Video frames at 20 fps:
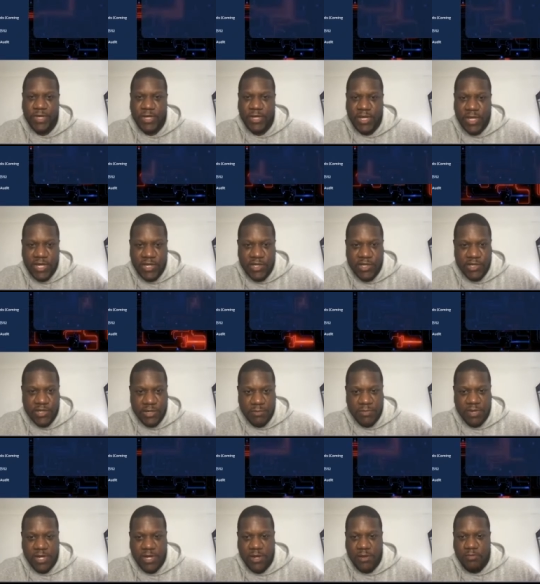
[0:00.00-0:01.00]
in just a
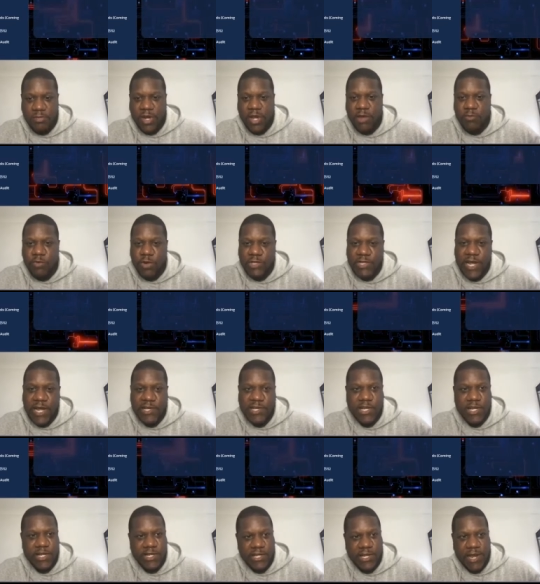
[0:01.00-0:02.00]
minute, but it was
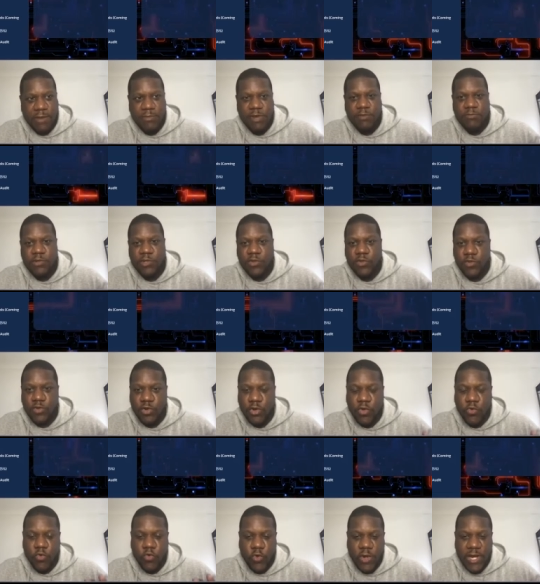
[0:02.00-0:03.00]
actually a scam and it was called
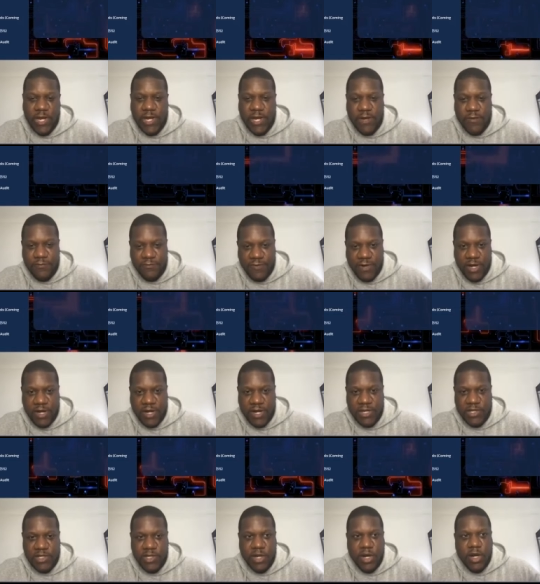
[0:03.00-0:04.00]
Rediant
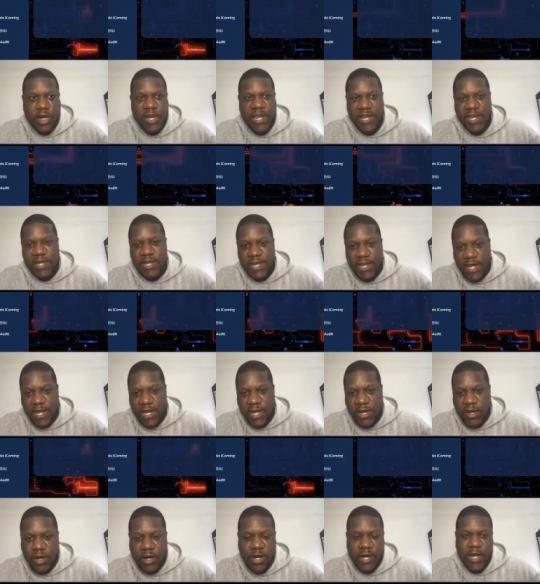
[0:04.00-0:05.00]
Finance, R E
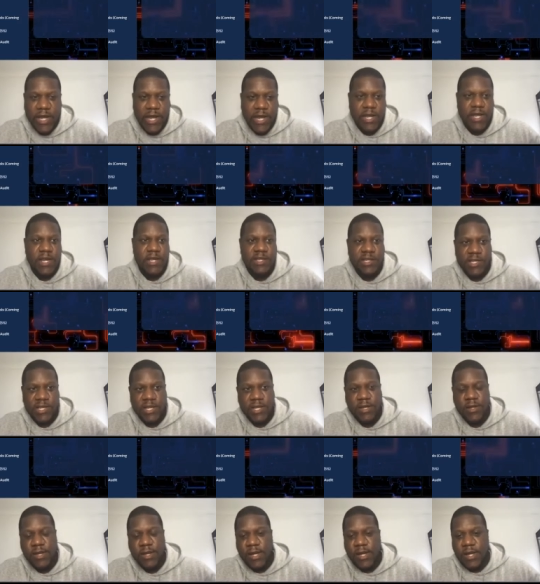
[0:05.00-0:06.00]
D I A N
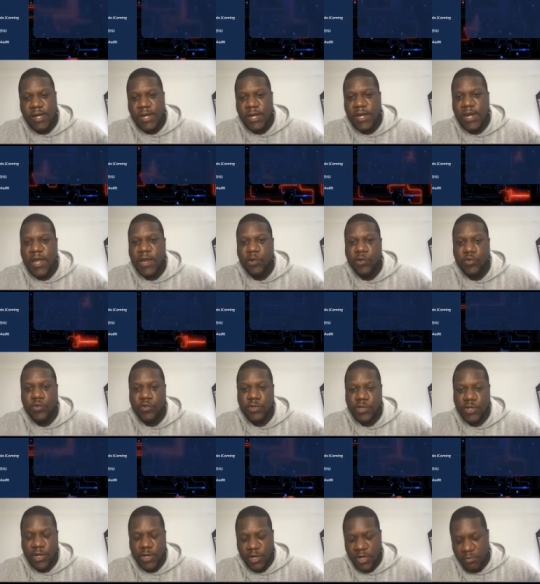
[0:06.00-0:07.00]
T, and that
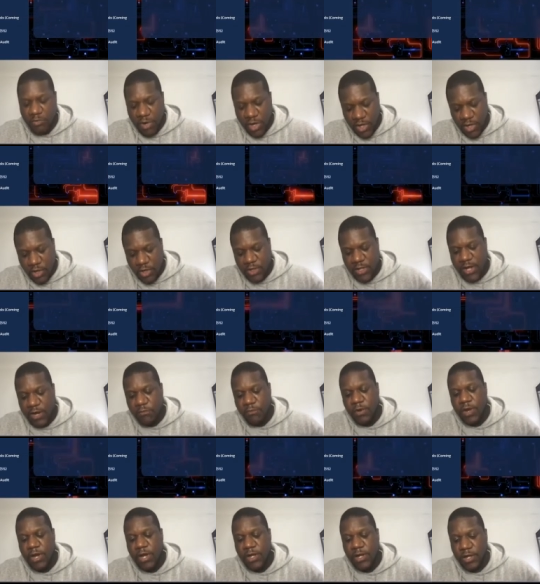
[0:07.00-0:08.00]
launched on the Polygon
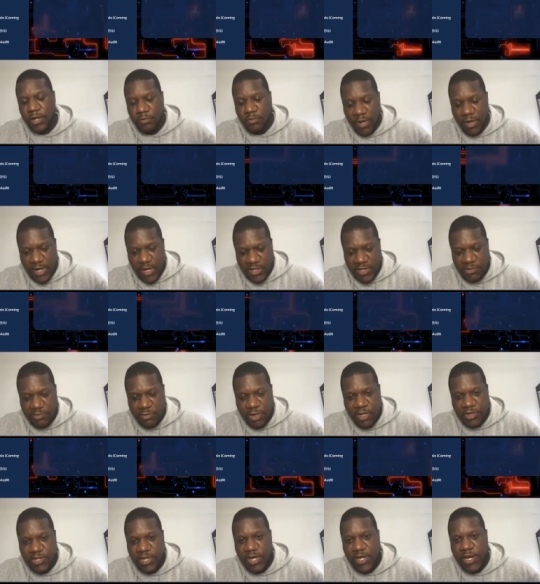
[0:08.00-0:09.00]
network, the Binance
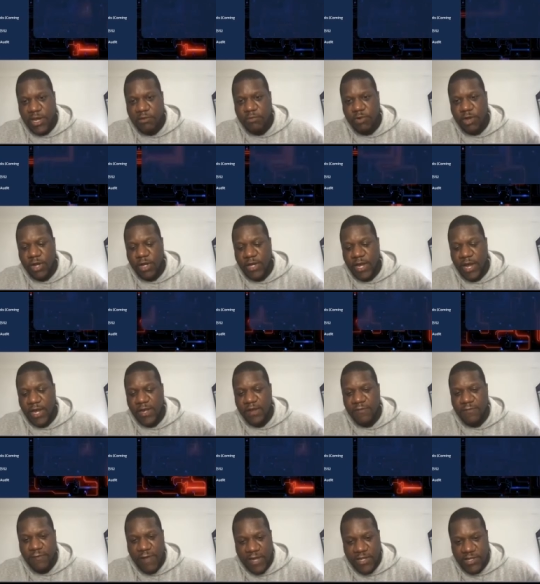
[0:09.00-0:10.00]
Smart Chain network, and the
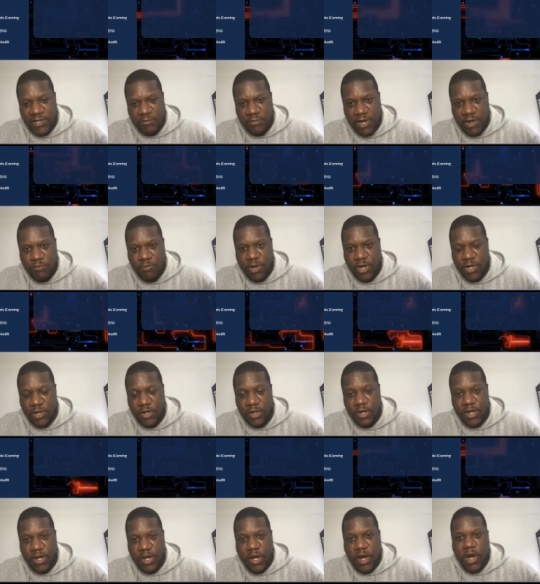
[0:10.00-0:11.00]
Fantom network.
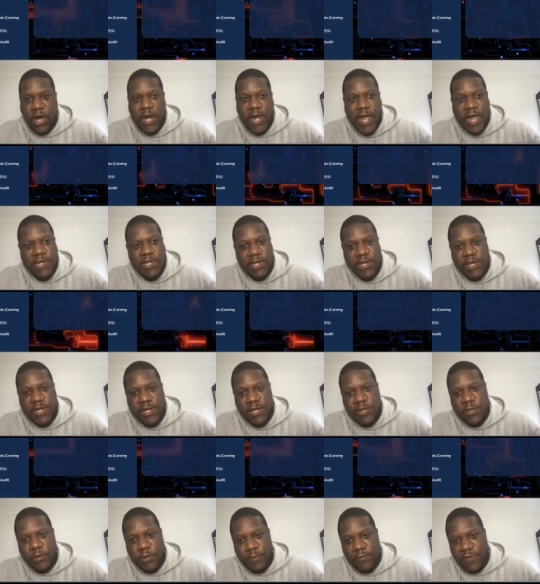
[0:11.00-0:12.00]
I actually
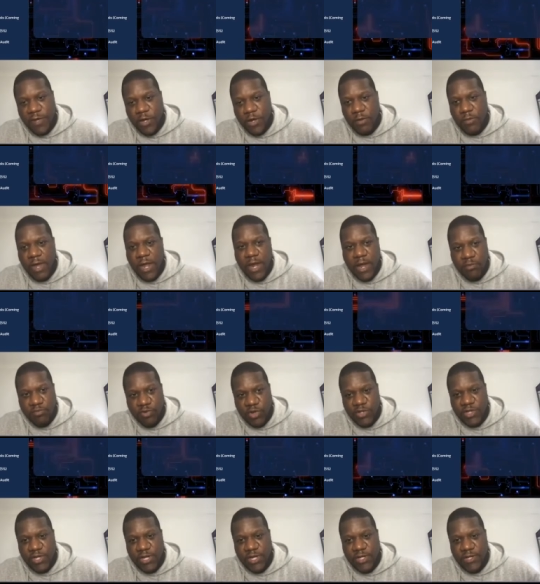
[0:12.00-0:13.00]
didn't do a video about that
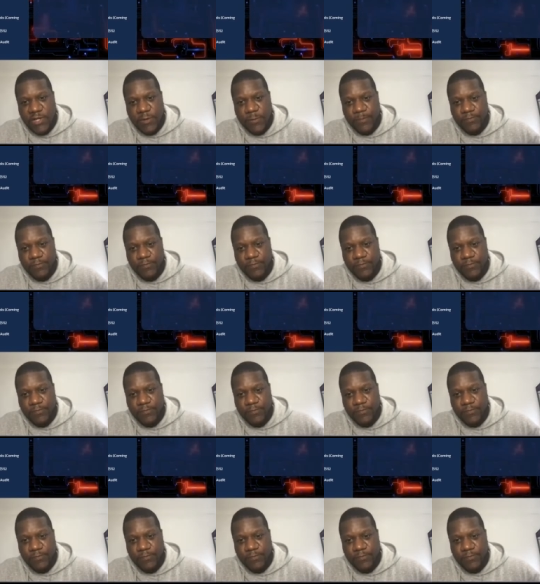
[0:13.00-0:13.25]
project,